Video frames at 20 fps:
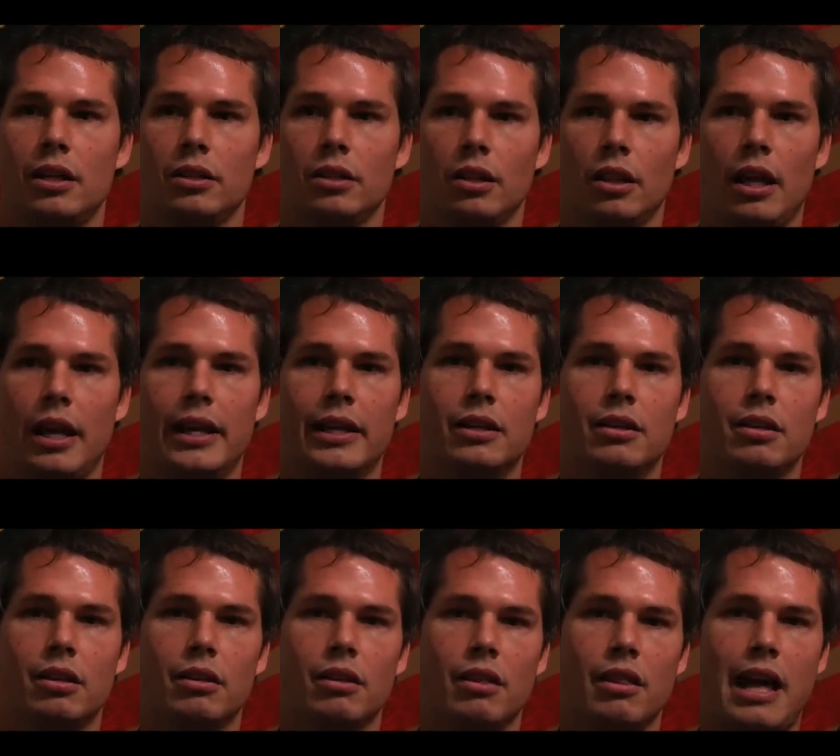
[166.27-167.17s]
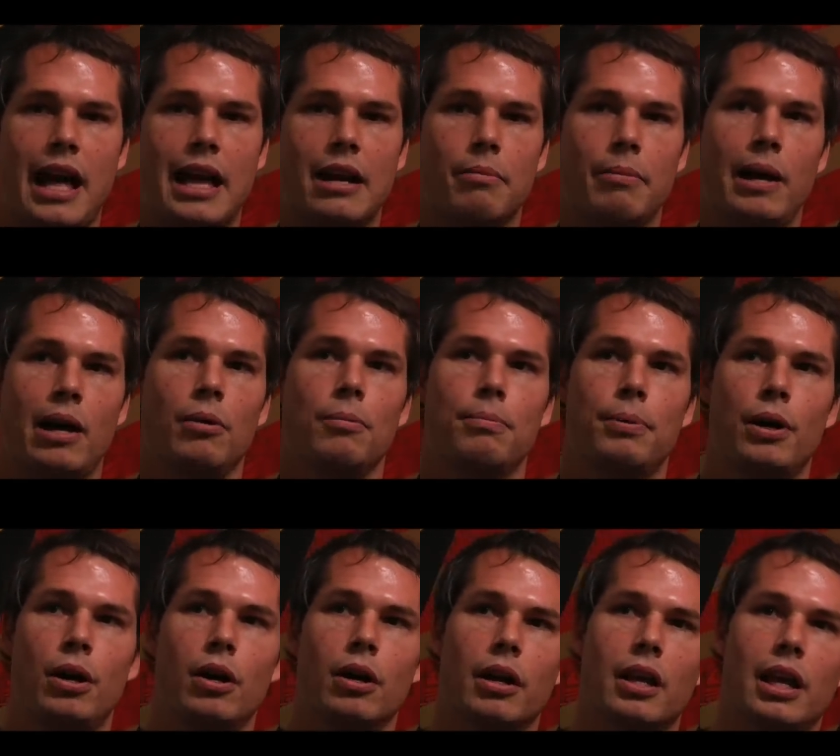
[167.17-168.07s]
liked that about
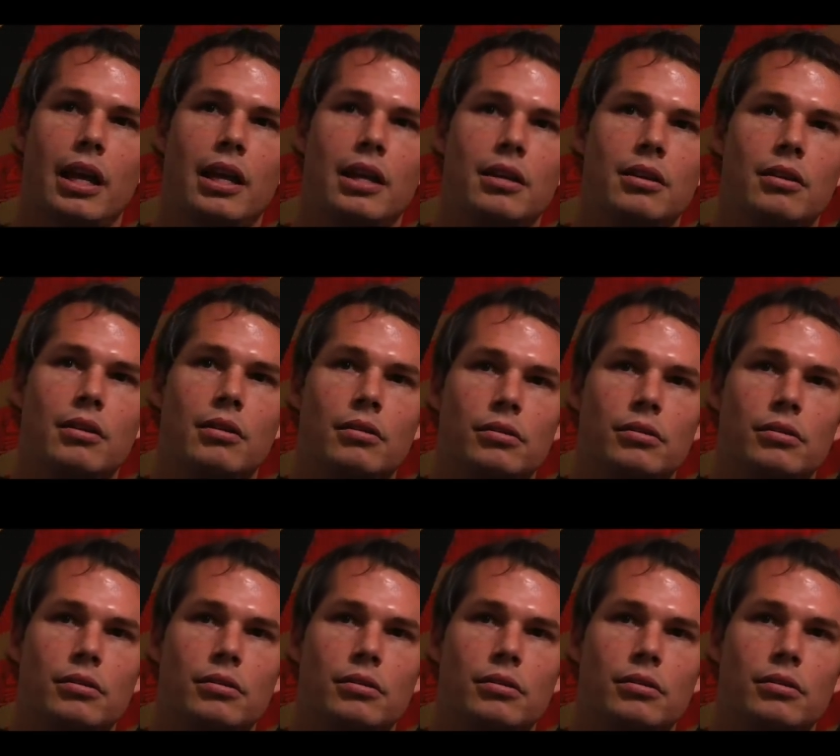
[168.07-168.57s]
punk, and